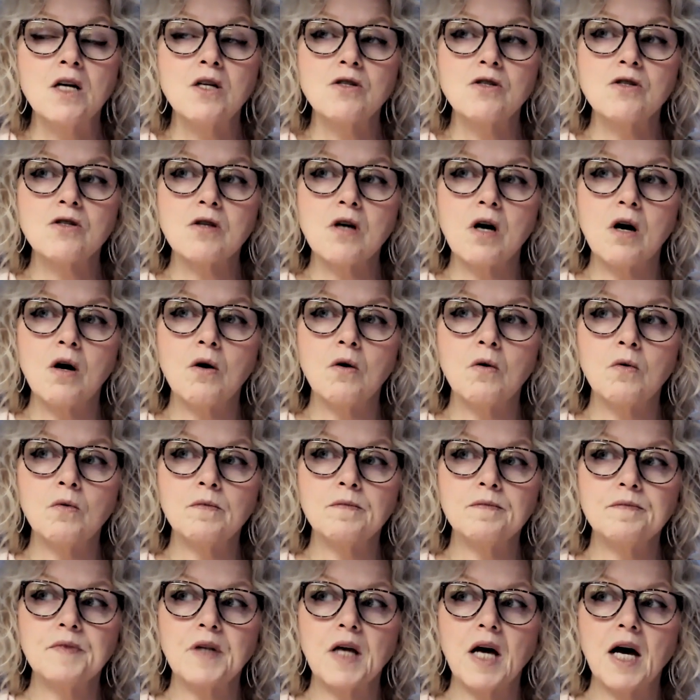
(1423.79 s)

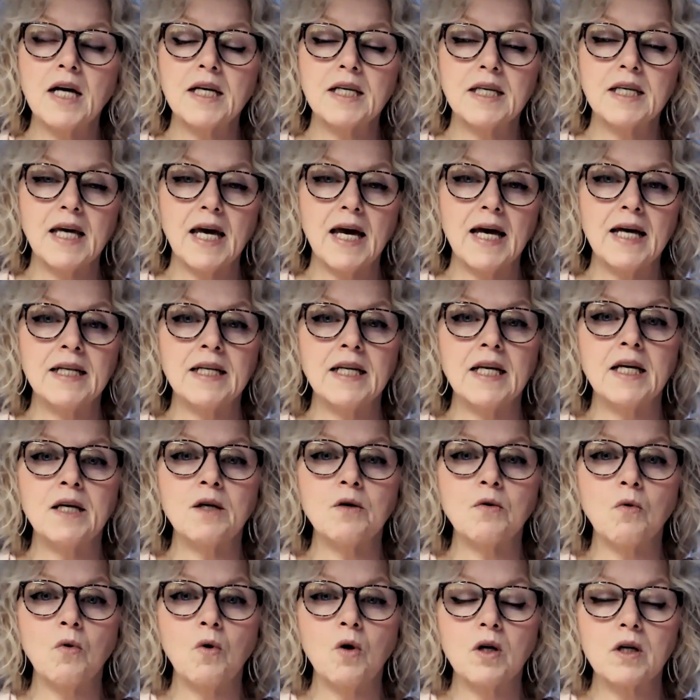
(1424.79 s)
So again,
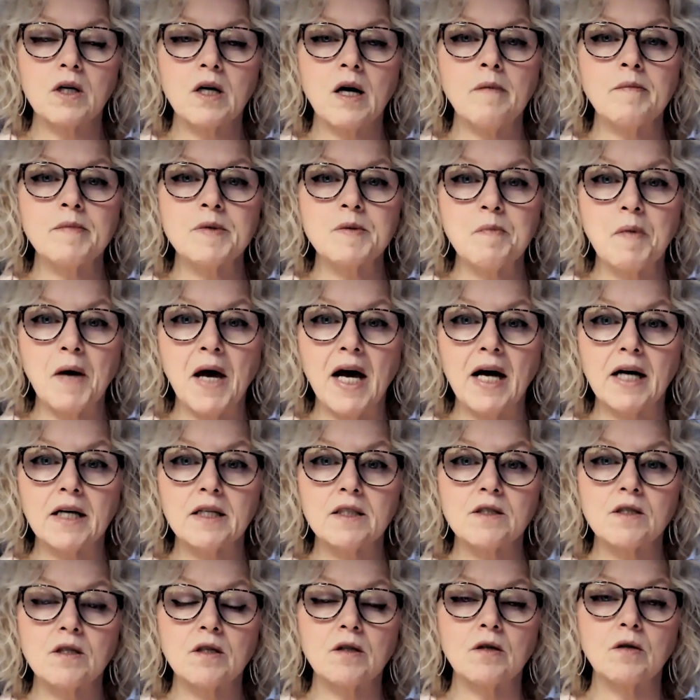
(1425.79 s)
it all comes
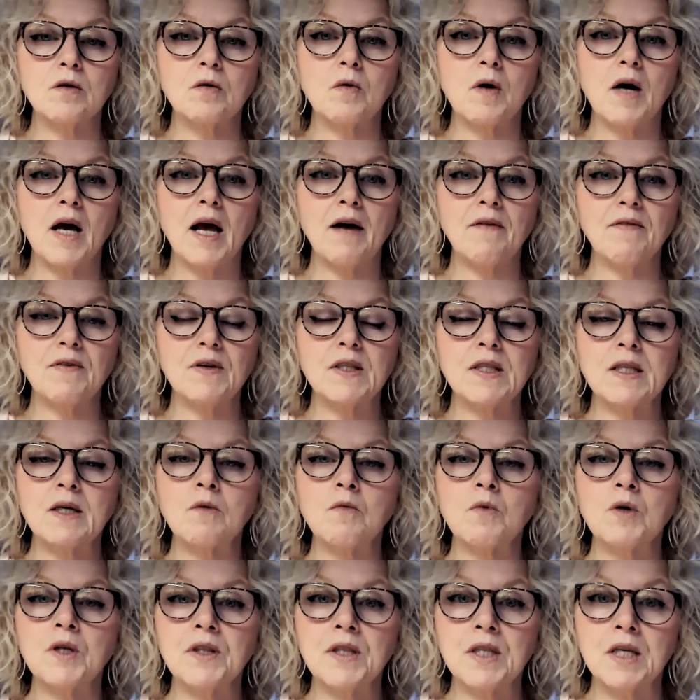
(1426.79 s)
back to
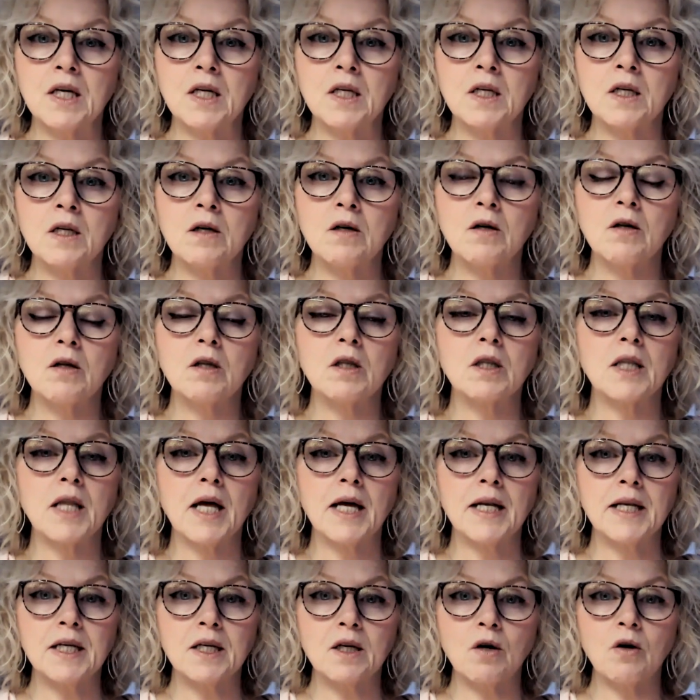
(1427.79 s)
everything within,
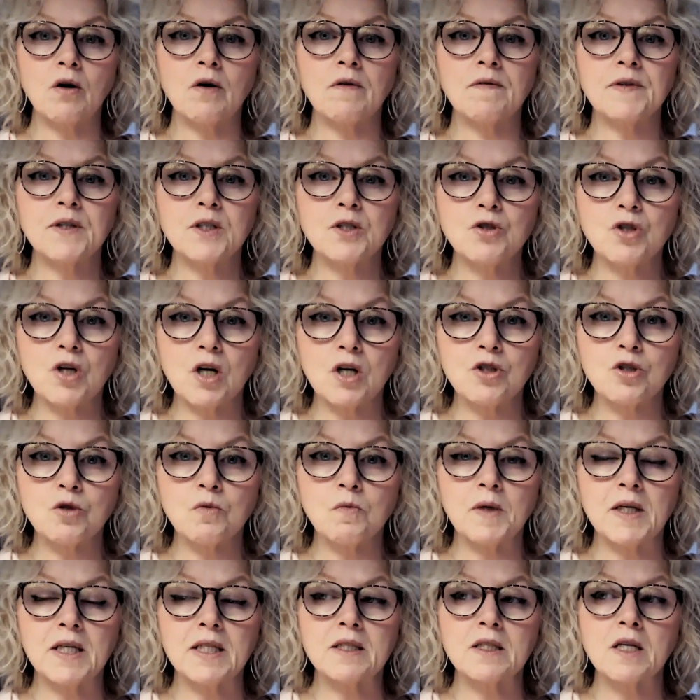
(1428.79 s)
letting go of the
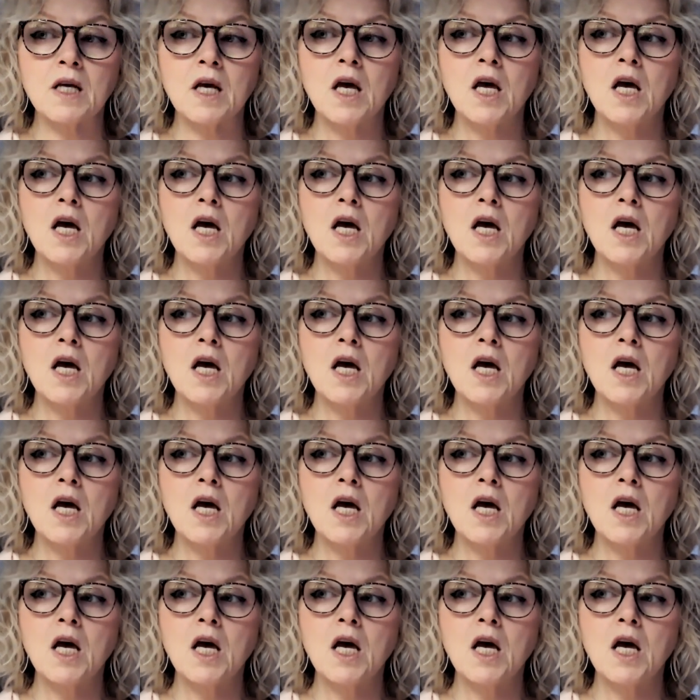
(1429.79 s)
judgment.